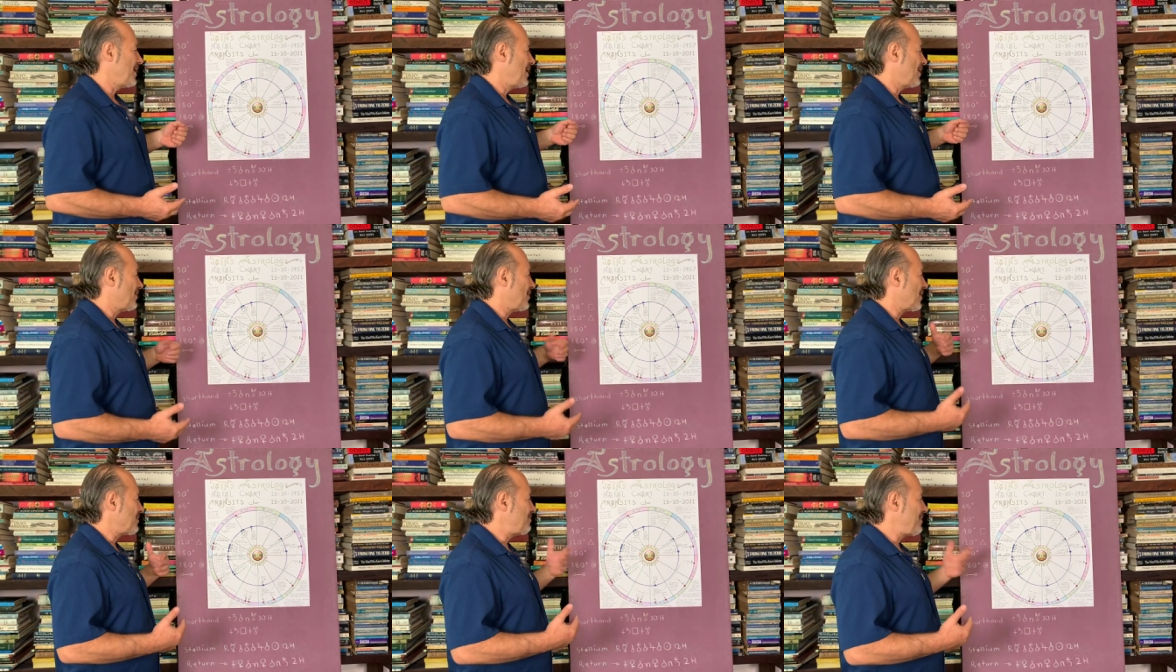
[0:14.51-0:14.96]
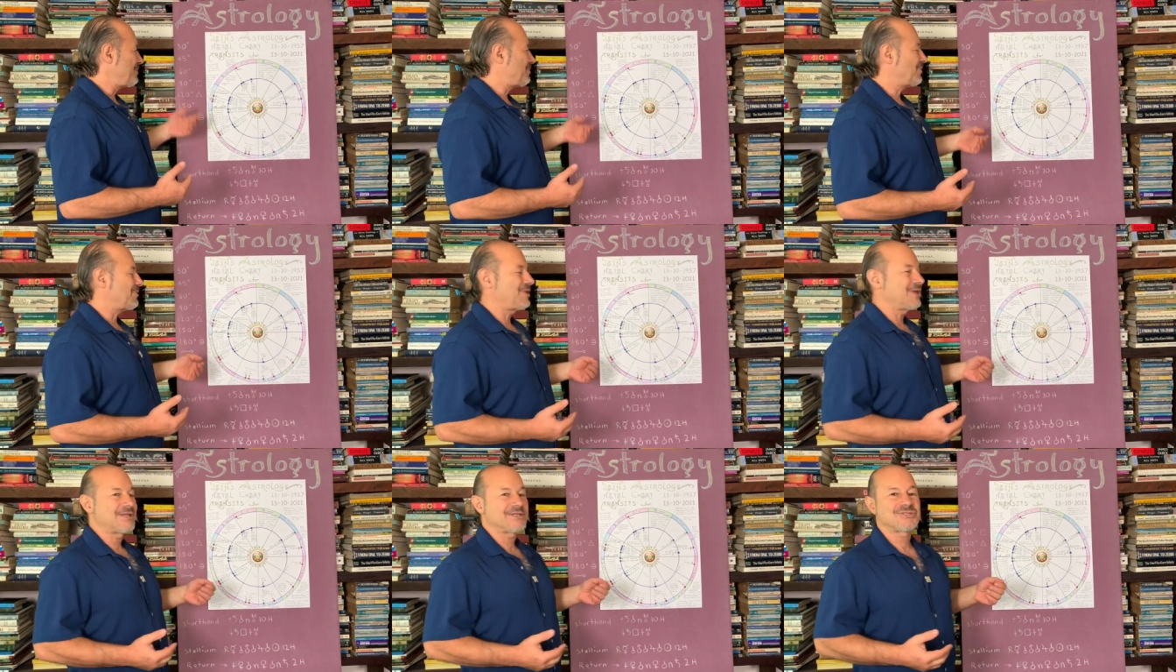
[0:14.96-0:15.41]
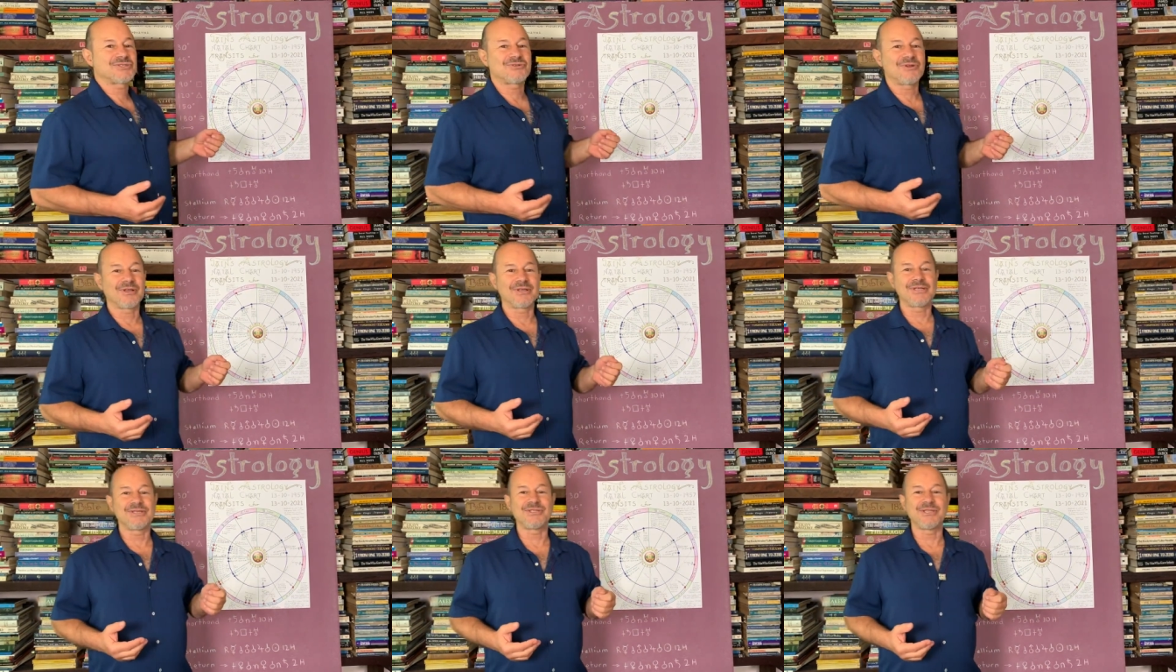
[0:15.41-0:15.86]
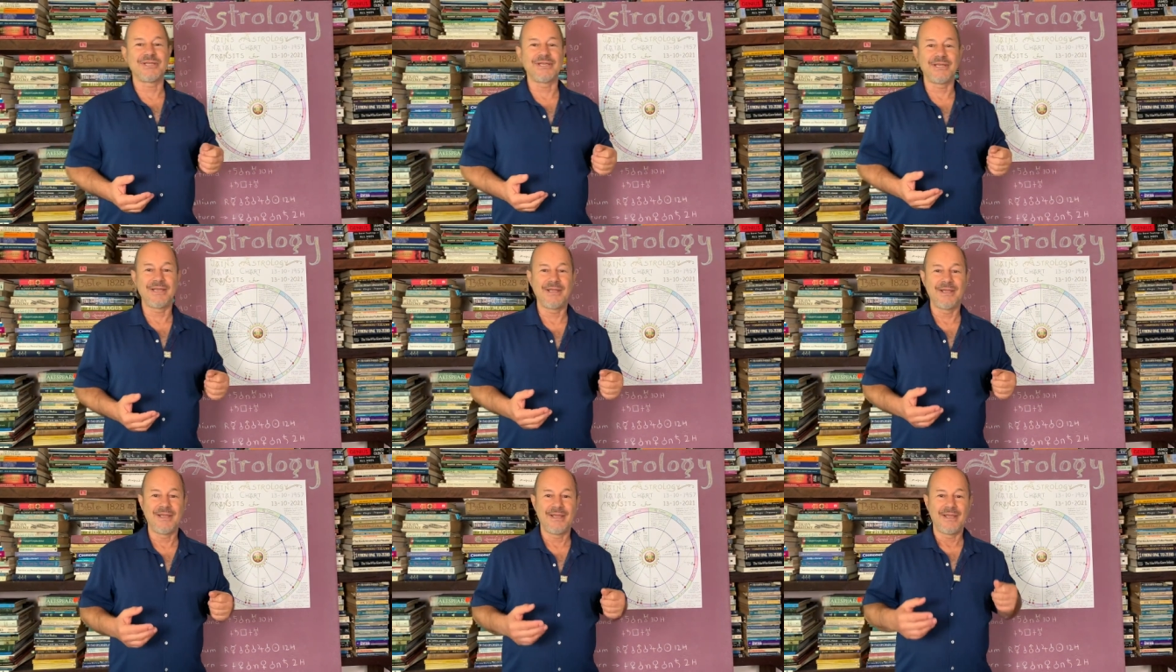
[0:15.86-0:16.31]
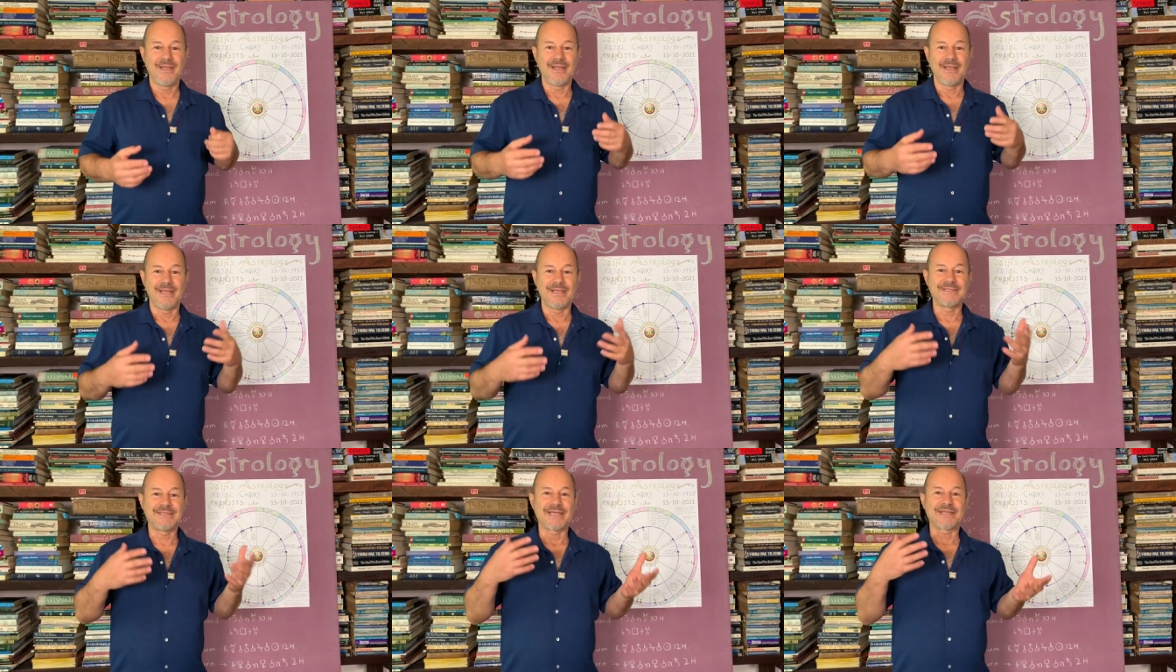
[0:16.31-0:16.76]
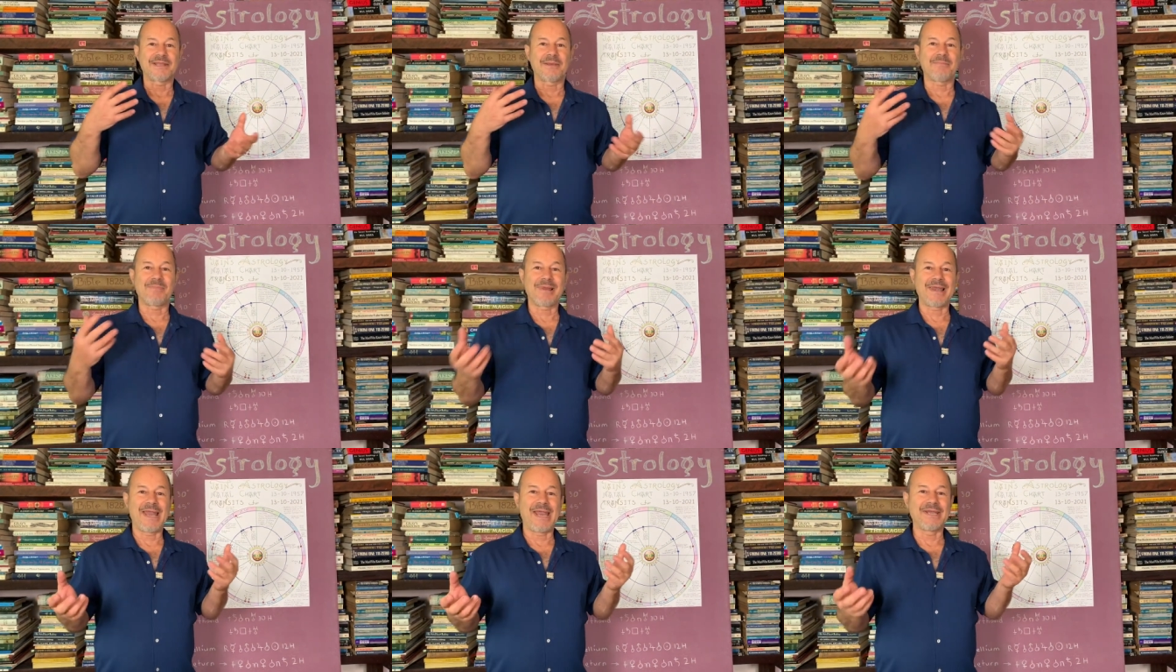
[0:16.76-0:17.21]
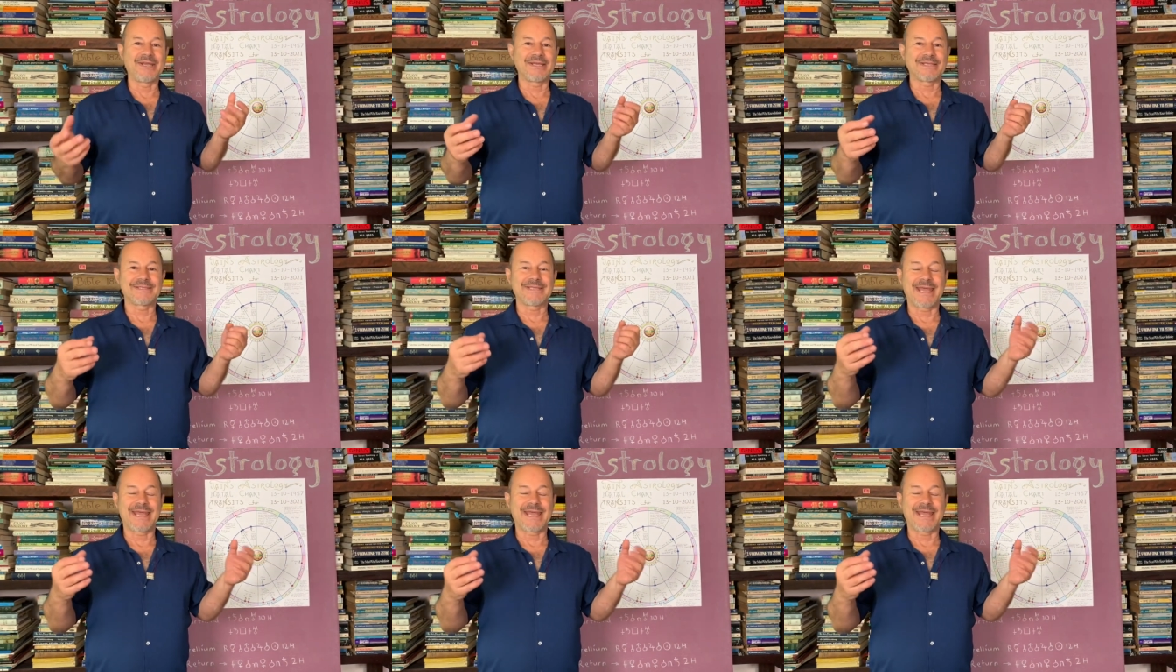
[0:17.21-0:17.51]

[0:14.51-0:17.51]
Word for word: A lot of people think astrology is that the planets,